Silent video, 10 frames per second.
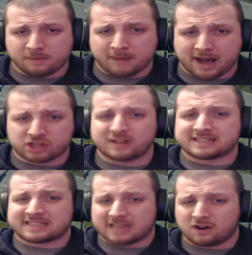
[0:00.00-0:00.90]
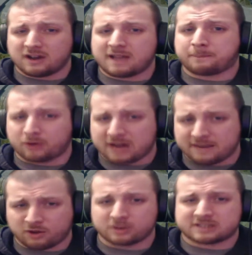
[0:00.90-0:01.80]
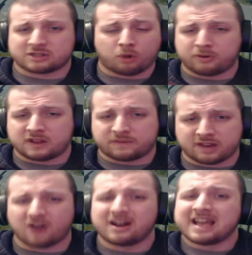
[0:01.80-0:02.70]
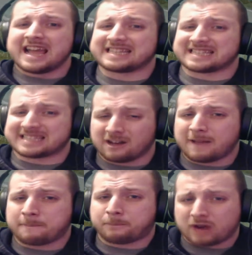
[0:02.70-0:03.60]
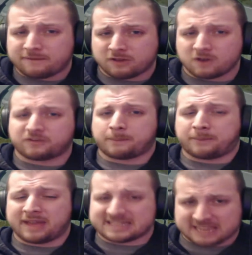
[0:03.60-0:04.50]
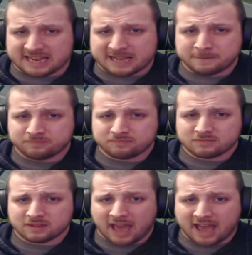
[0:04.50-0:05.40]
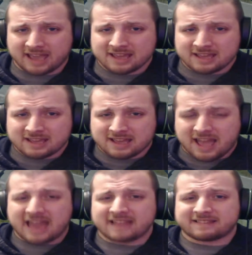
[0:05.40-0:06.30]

mind you. It's still in preview, which is the whole point of this video. It's still in preview for the PC, okay? And it's